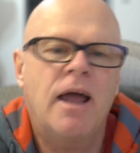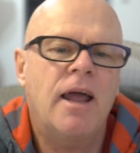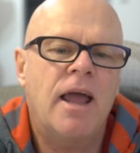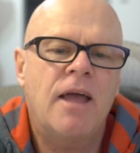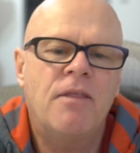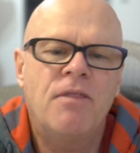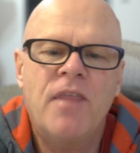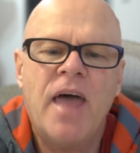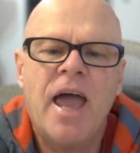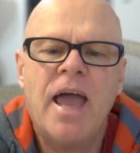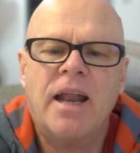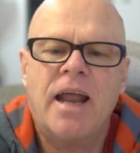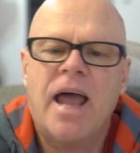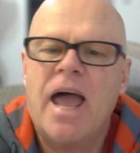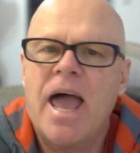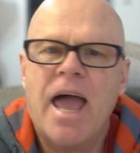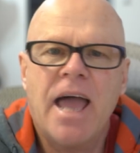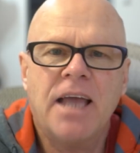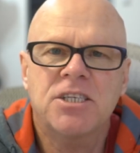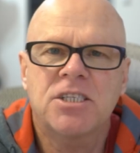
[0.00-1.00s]
And that
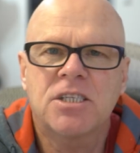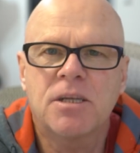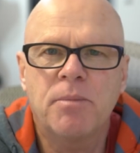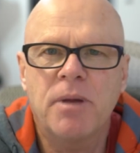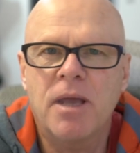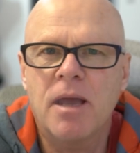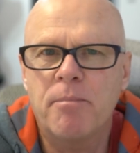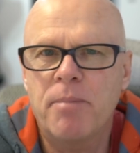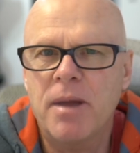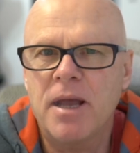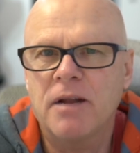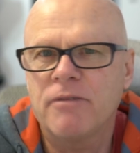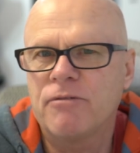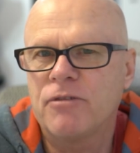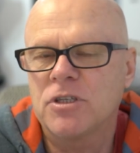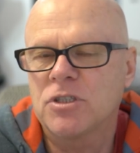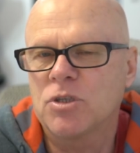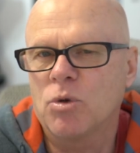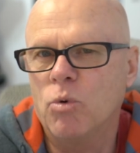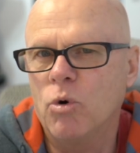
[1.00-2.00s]
has to be a
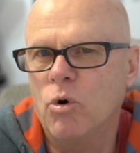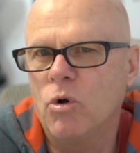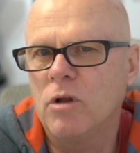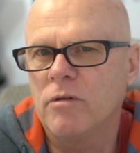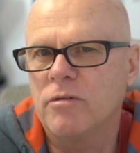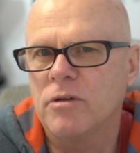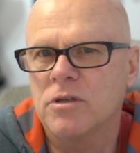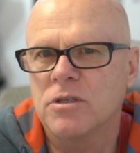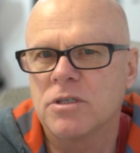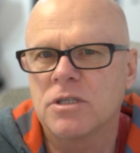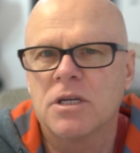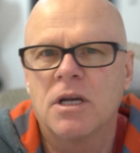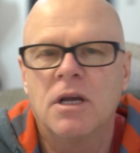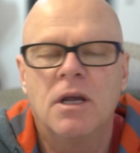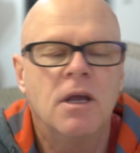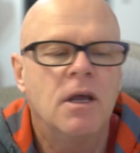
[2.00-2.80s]
benefit to all of us.